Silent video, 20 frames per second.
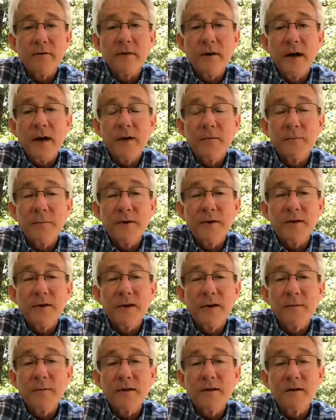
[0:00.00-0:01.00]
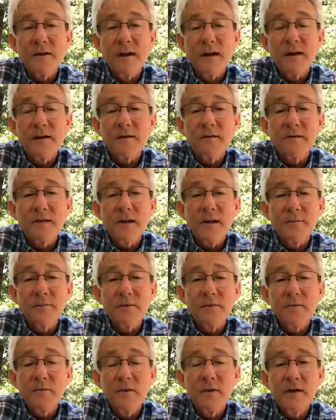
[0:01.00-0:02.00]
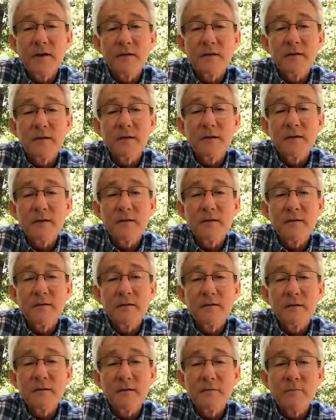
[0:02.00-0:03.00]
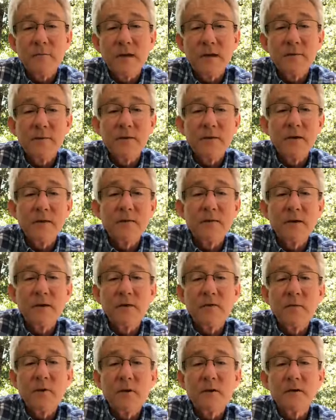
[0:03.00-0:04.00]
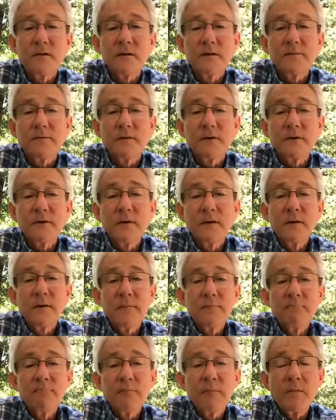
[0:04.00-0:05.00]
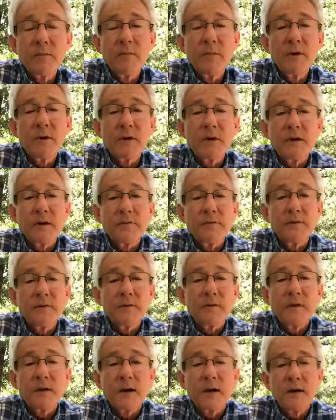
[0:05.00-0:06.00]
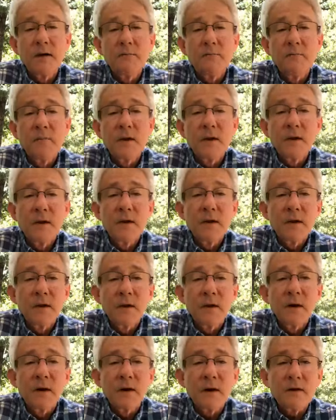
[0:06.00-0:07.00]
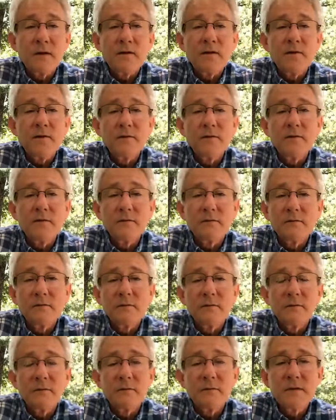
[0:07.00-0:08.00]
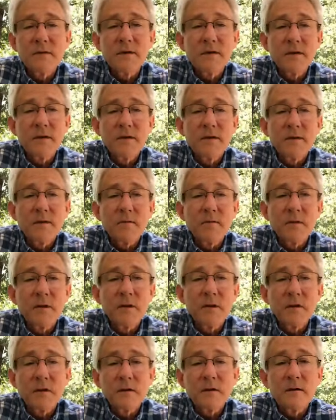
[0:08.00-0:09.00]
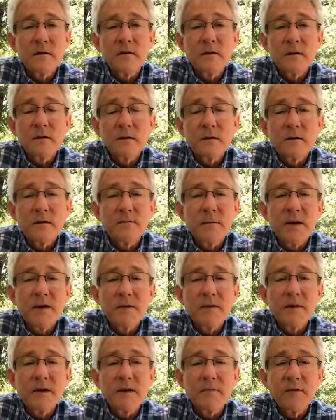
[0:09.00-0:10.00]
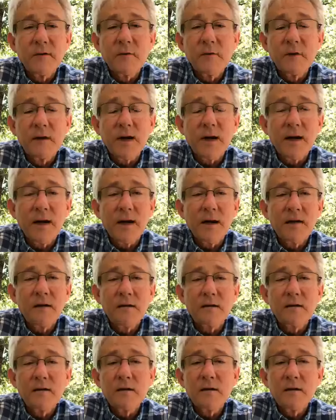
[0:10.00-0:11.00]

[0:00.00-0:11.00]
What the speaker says: not been coming the last couple of weeks, then maybe you don't know what's different. But if you come, you will see that we are spacing everyone out.